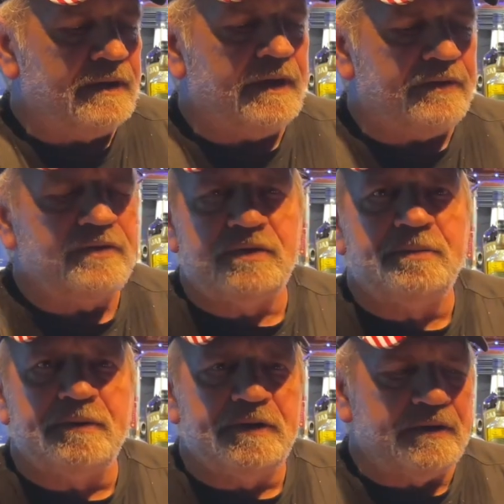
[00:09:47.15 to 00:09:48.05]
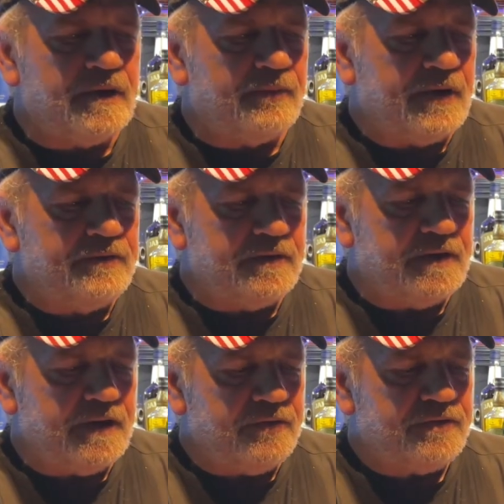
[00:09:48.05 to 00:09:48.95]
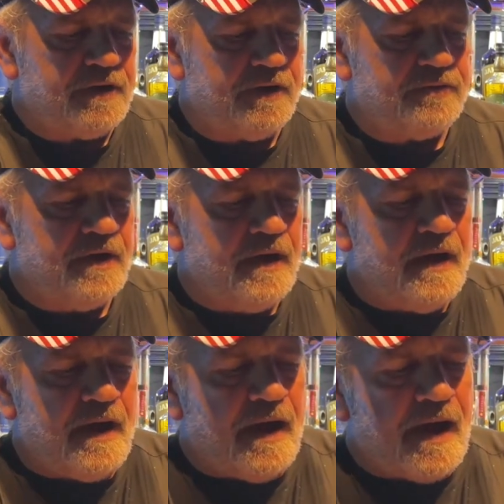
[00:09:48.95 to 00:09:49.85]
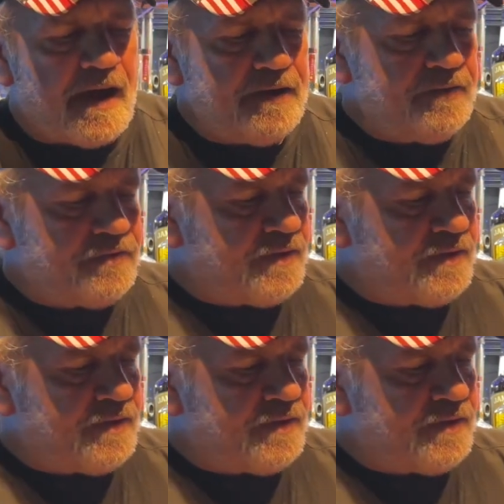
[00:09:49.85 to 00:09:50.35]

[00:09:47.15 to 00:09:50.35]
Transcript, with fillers: get distributed around the United States. I don't